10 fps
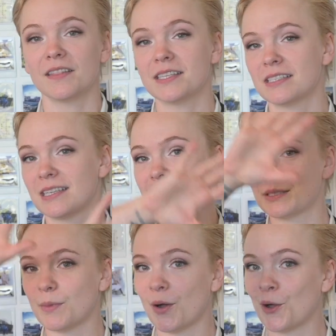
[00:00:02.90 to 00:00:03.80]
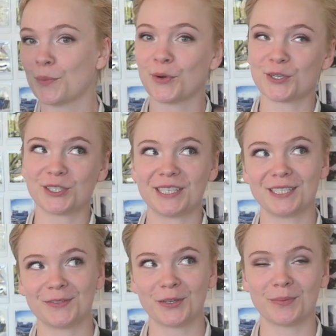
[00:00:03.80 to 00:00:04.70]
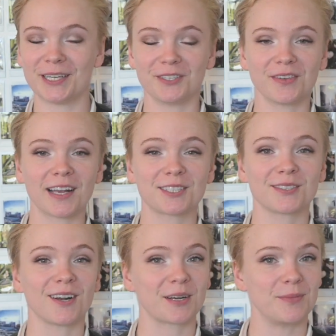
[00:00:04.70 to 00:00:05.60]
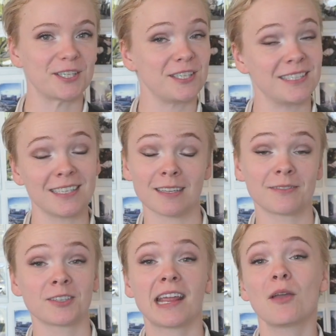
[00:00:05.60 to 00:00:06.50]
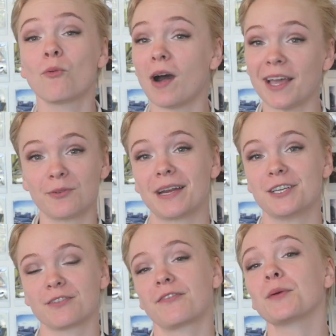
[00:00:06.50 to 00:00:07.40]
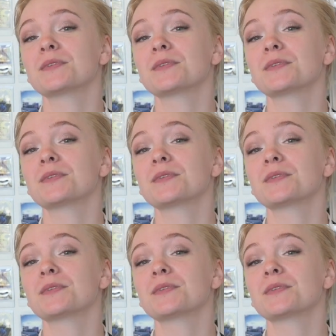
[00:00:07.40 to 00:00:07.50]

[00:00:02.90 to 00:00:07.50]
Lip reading: This is a small Portuguese film manufacturer on a mission to deliver a wide range of film